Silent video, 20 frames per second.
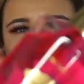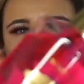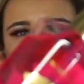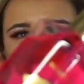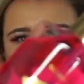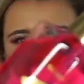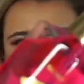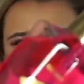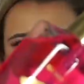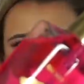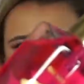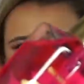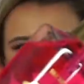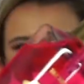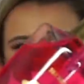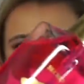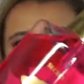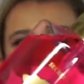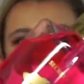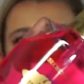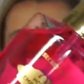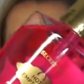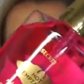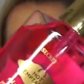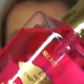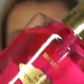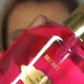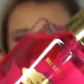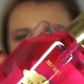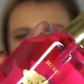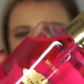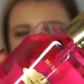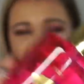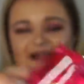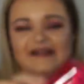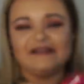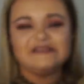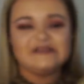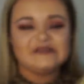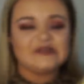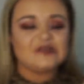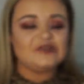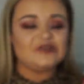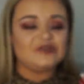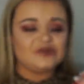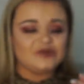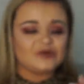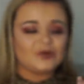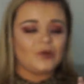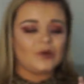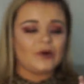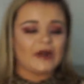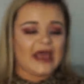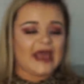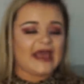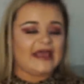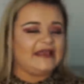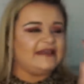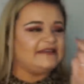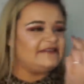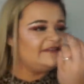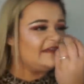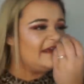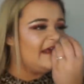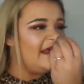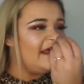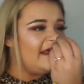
a pound, and it smells so nice.